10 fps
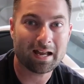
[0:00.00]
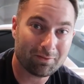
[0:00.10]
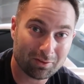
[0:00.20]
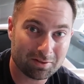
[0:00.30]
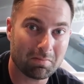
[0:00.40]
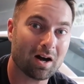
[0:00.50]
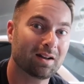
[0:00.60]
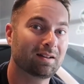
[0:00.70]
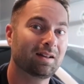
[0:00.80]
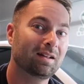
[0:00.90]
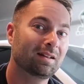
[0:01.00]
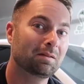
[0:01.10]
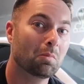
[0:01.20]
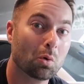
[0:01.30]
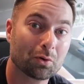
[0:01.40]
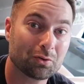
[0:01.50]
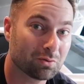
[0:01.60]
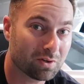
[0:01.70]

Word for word: heavily modding, and more to